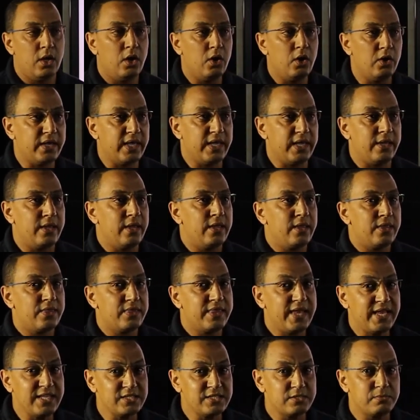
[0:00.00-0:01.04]
Okay,
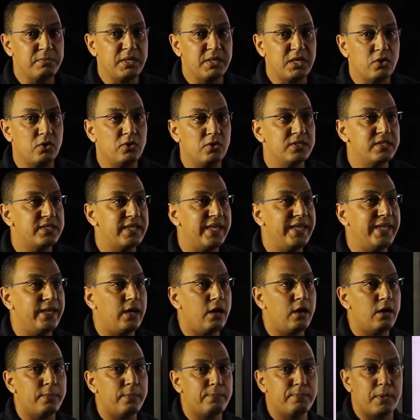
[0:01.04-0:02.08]
that's because they
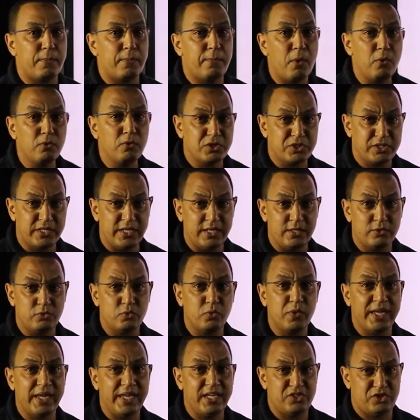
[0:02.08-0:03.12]
are proportional
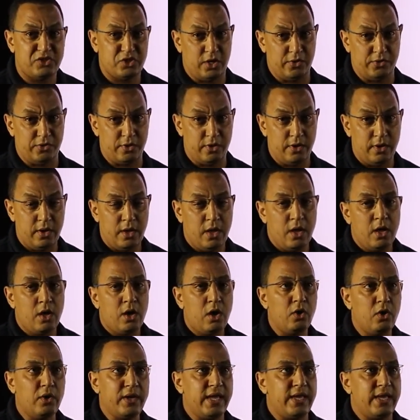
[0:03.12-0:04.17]
to each other.
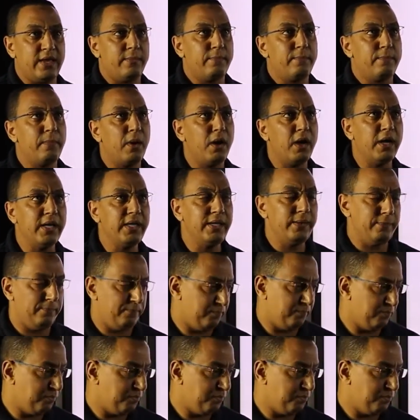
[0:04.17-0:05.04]
Okay, by